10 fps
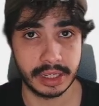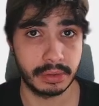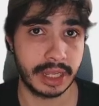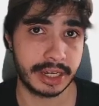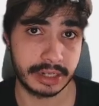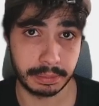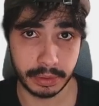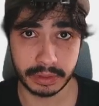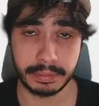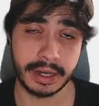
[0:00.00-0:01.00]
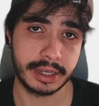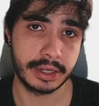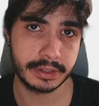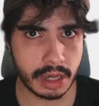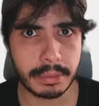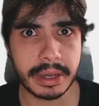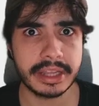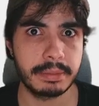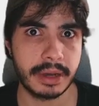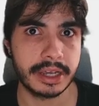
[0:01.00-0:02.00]
it will actually build the package and make
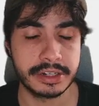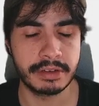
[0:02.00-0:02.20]
the package